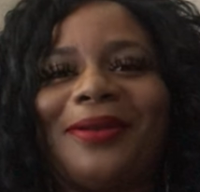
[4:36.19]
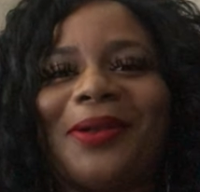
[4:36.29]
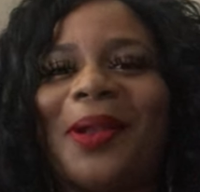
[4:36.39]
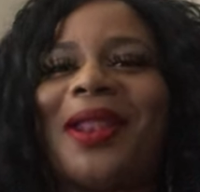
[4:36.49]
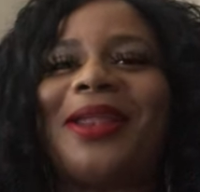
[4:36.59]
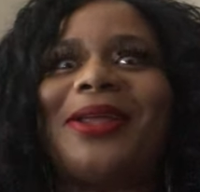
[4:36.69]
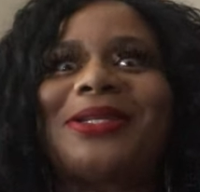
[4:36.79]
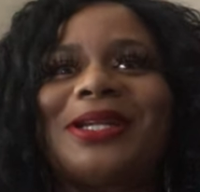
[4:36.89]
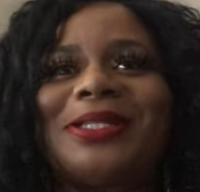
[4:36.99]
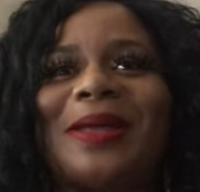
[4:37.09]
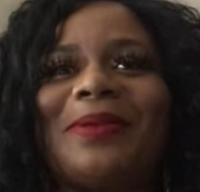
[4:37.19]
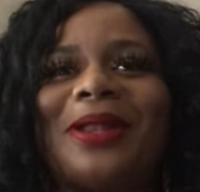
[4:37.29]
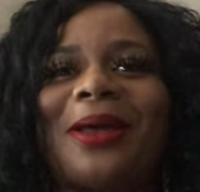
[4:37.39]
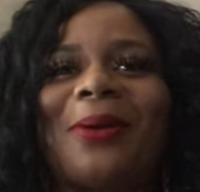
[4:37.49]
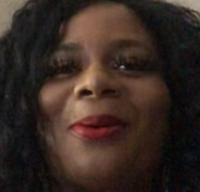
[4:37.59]
No, they didn't try to shut me
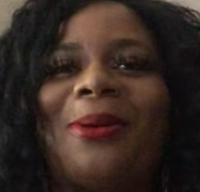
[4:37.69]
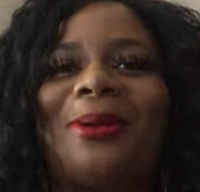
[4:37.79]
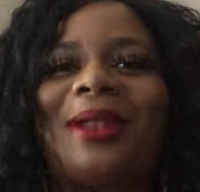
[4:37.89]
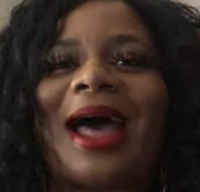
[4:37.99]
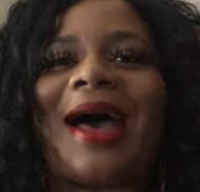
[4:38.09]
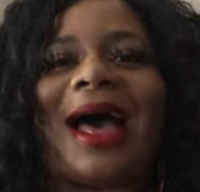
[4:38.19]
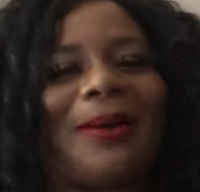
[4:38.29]
down going on live.